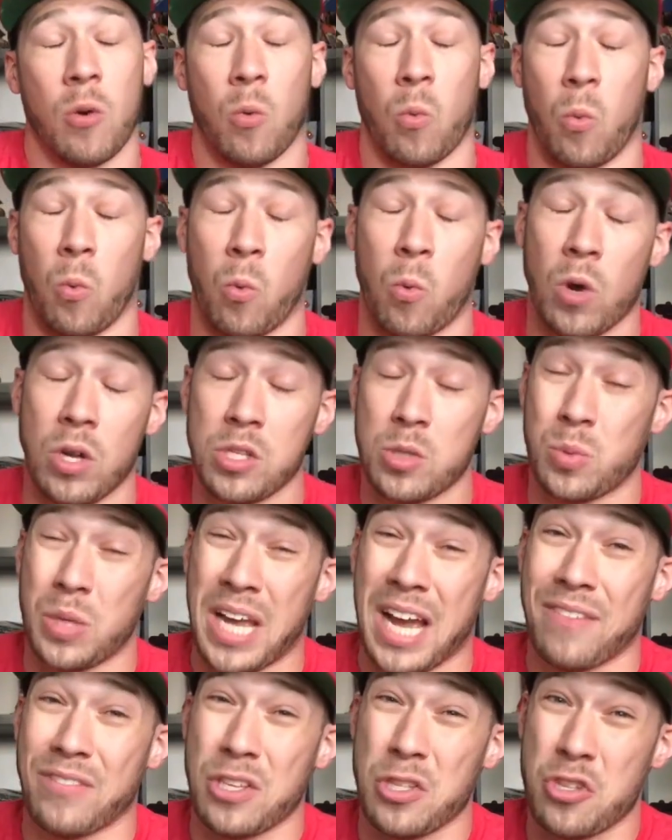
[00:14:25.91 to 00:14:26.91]
Once we
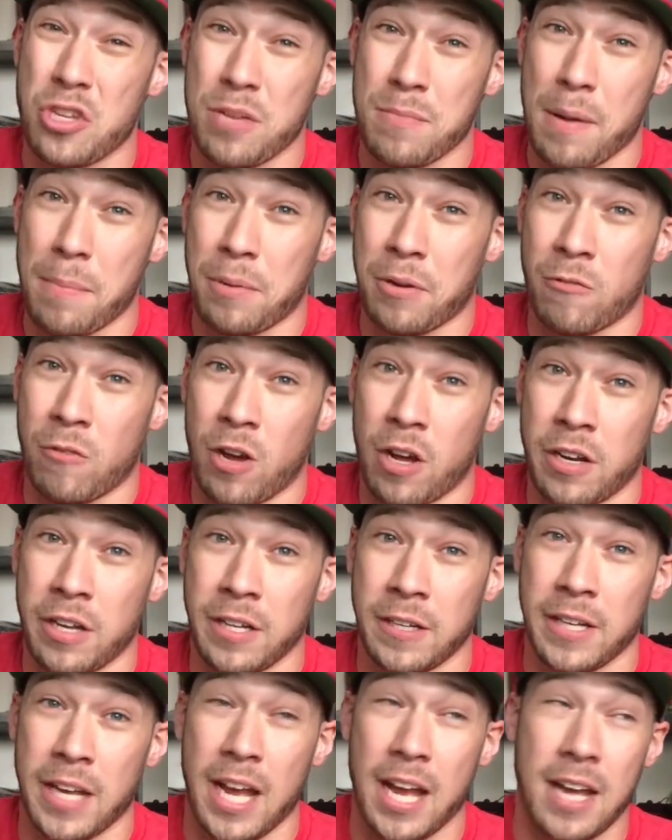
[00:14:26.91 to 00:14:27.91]
have the gym up and
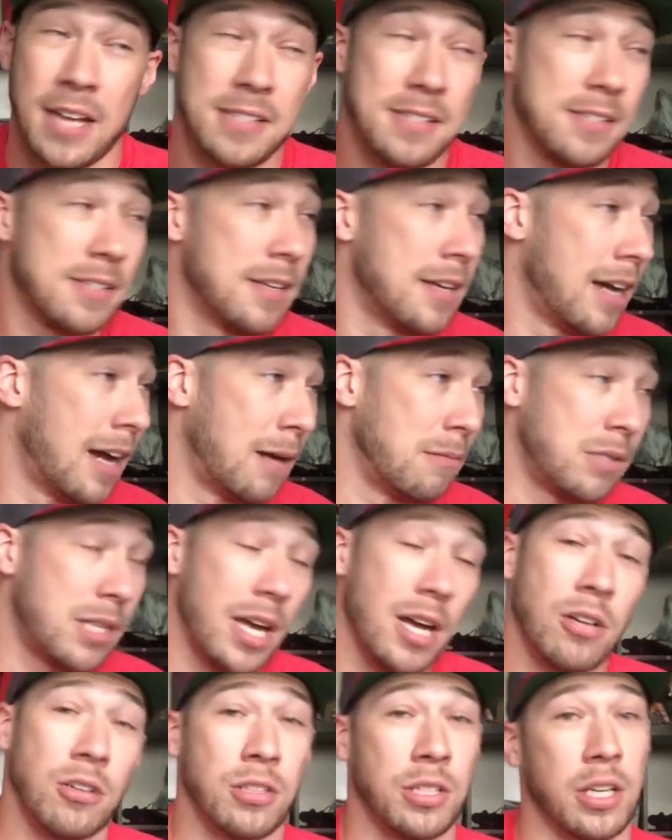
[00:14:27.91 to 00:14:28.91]
running, guys, I'm
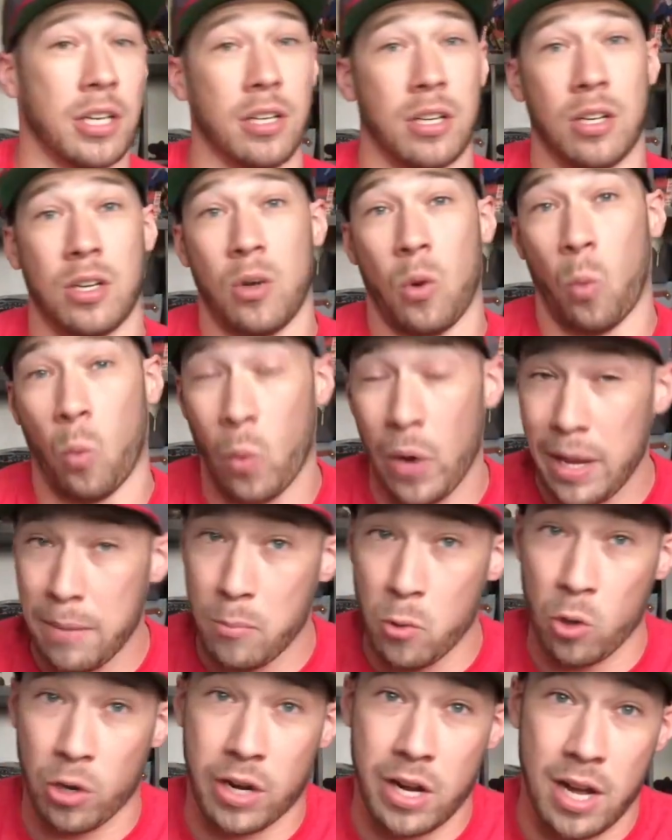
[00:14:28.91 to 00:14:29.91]
telling you, way
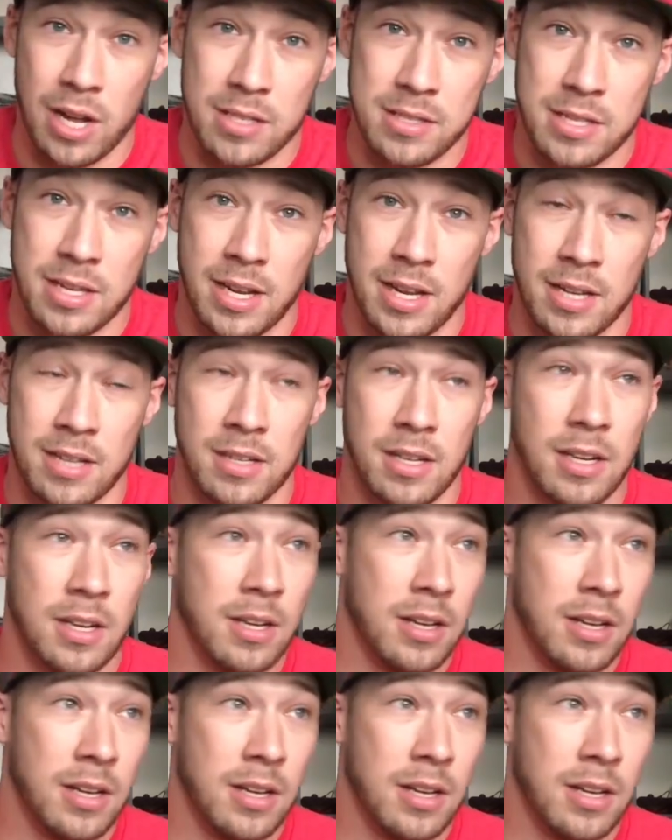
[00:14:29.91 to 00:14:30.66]
more content,